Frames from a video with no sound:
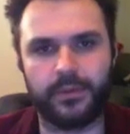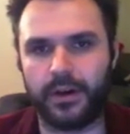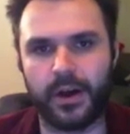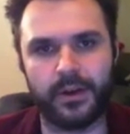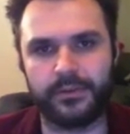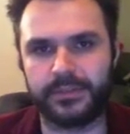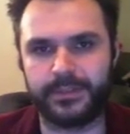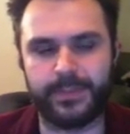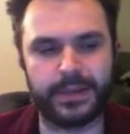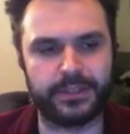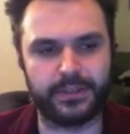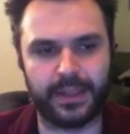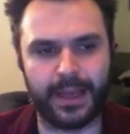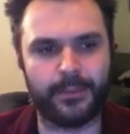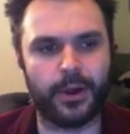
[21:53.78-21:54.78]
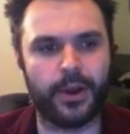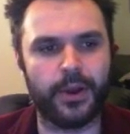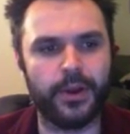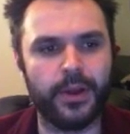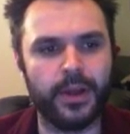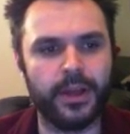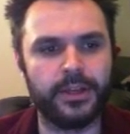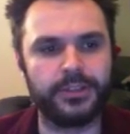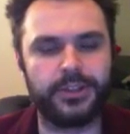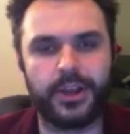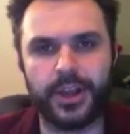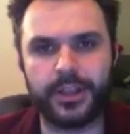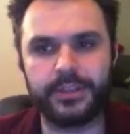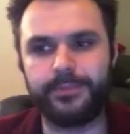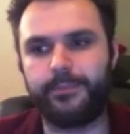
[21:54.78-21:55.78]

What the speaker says: on special ammo turns